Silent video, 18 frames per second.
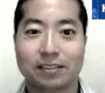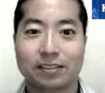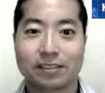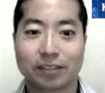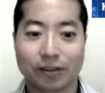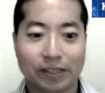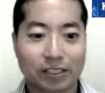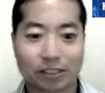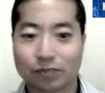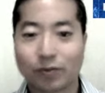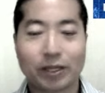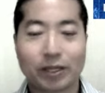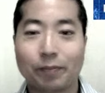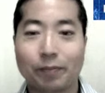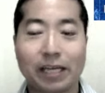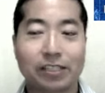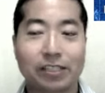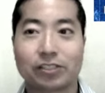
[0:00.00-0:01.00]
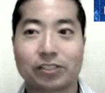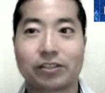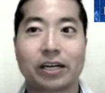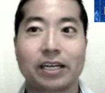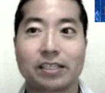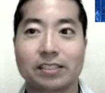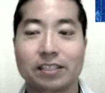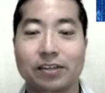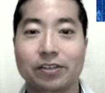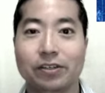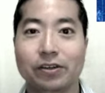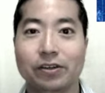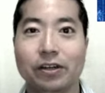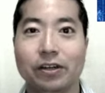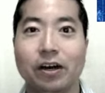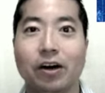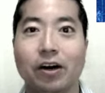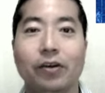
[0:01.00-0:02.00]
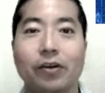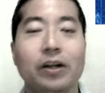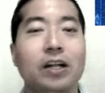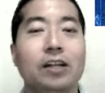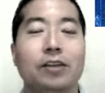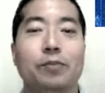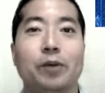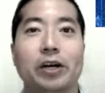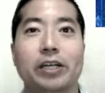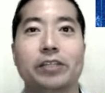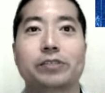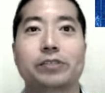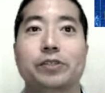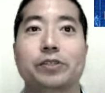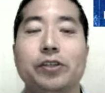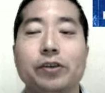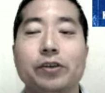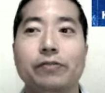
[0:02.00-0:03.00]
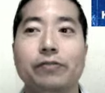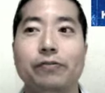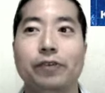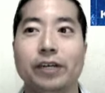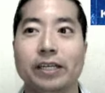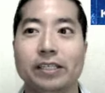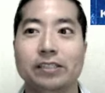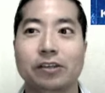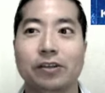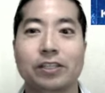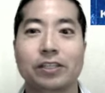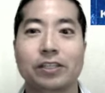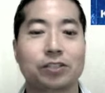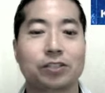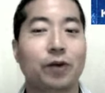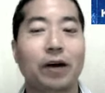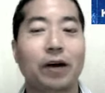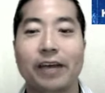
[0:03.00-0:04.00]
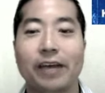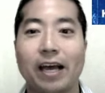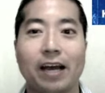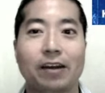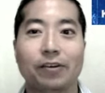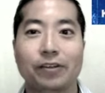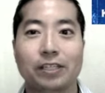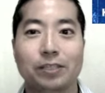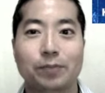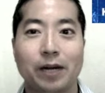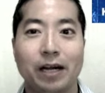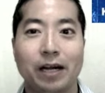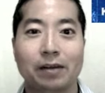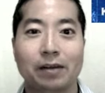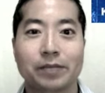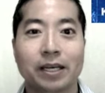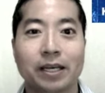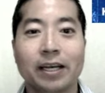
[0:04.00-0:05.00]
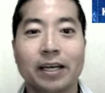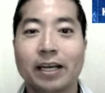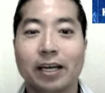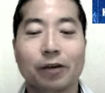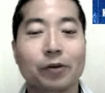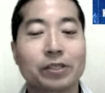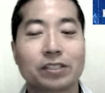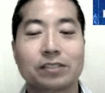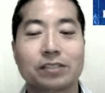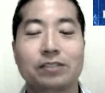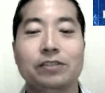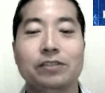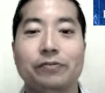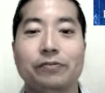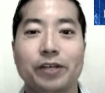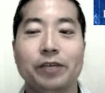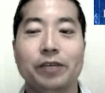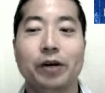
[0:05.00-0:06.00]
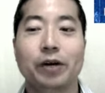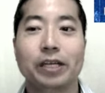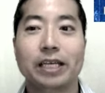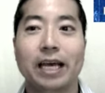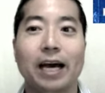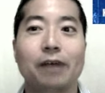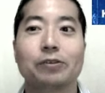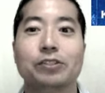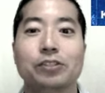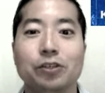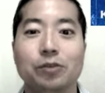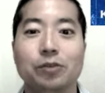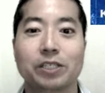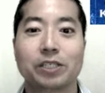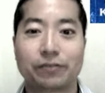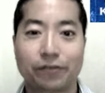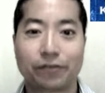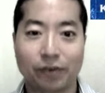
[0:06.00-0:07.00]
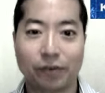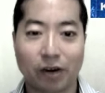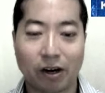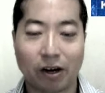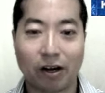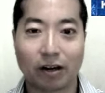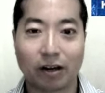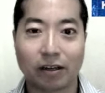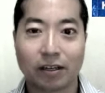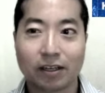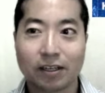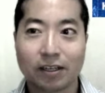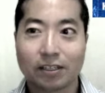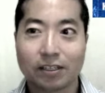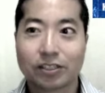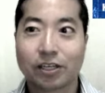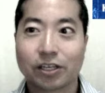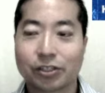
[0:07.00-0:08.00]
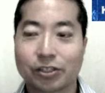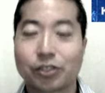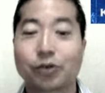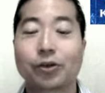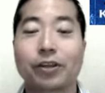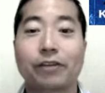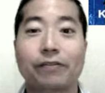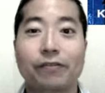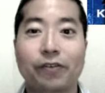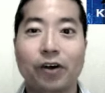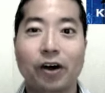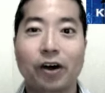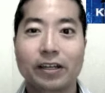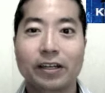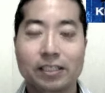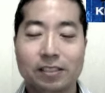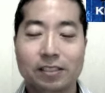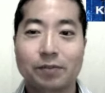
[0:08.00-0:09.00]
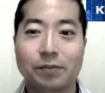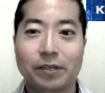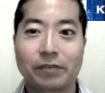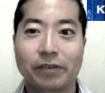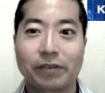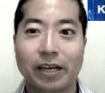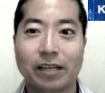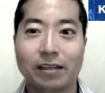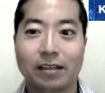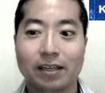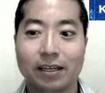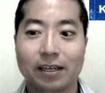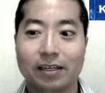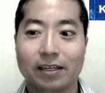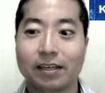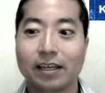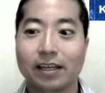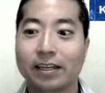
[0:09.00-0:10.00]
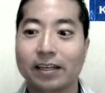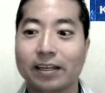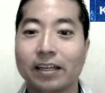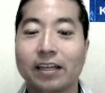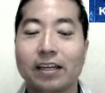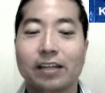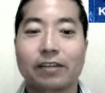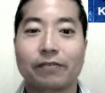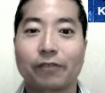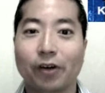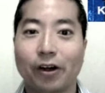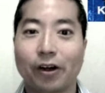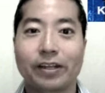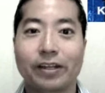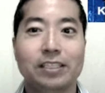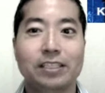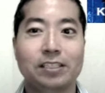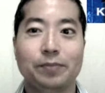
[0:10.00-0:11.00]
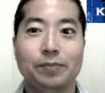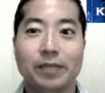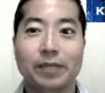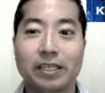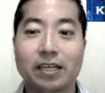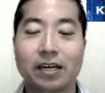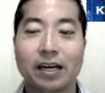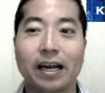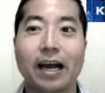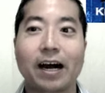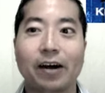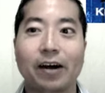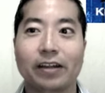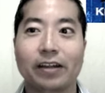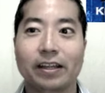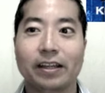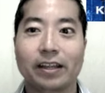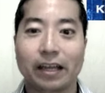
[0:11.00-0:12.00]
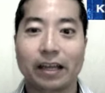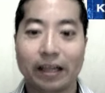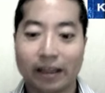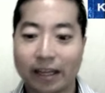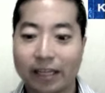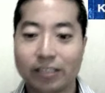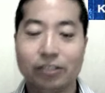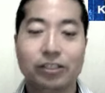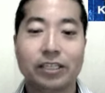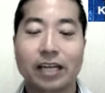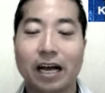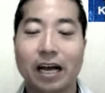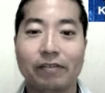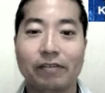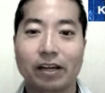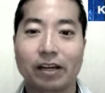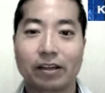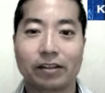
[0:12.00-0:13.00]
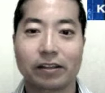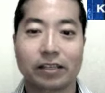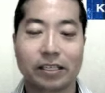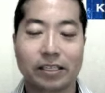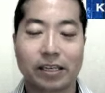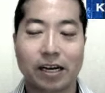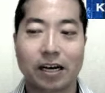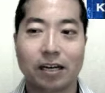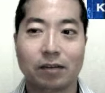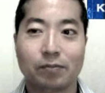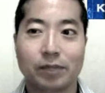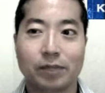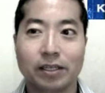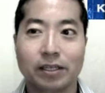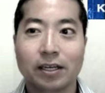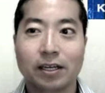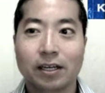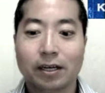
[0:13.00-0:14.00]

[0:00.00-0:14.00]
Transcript: So this is what the bankers are trying to sell you on. Oh, the markets were too free, so this is why we had all these problems. It wasn't too free. What you had was too much fraud. So sure, the fraud needs to be regulated, and the fraud needs to be cut out, and then you could have a healthy economy.